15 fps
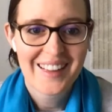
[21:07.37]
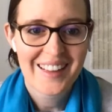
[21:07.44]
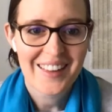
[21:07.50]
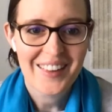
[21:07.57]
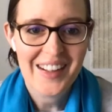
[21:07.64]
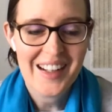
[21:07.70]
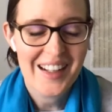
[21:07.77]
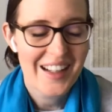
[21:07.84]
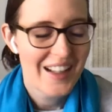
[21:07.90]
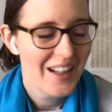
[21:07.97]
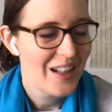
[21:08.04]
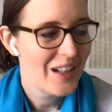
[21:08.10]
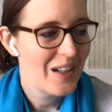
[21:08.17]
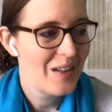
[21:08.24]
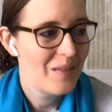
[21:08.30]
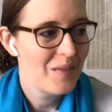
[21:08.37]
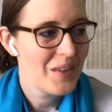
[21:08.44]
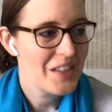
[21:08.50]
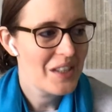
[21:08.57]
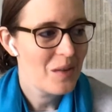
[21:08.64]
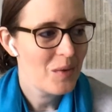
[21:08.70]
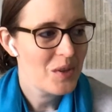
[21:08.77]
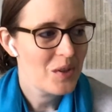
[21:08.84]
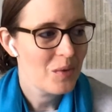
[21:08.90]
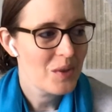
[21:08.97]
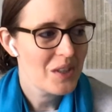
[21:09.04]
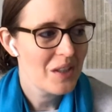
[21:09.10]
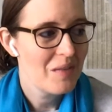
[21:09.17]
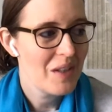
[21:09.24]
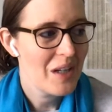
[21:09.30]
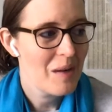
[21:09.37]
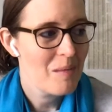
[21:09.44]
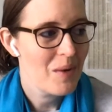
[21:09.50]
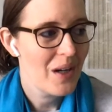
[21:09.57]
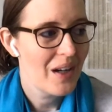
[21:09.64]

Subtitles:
all right, let's see what's coming up.